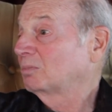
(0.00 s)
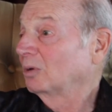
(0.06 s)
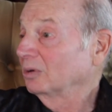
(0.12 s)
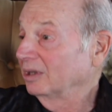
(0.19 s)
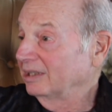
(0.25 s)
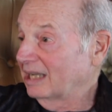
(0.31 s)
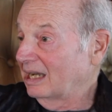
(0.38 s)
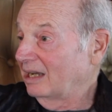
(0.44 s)

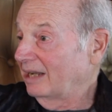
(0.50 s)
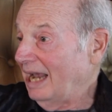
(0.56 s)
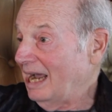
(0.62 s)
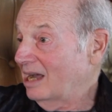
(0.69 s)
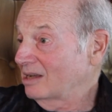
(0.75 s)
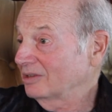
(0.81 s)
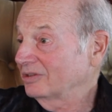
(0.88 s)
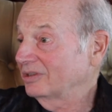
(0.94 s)
broken down
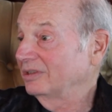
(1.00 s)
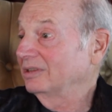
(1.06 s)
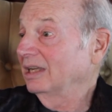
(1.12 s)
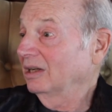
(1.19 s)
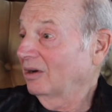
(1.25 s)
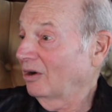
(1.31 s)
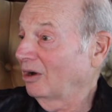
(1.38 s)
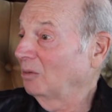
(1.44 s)
house and
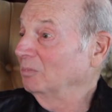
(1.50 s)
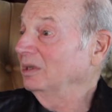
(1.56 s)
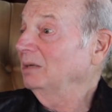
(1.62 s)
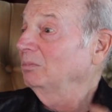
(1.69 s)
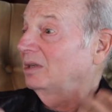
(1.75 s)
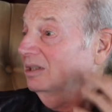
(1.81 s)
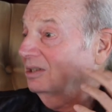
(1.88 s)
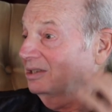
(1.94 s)
they call
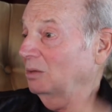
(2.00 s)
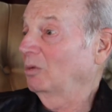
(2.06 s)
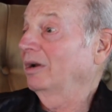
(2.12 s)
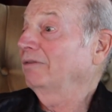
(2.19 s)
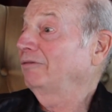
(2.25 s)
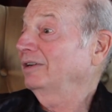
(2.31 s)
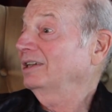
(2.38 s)
me because they want to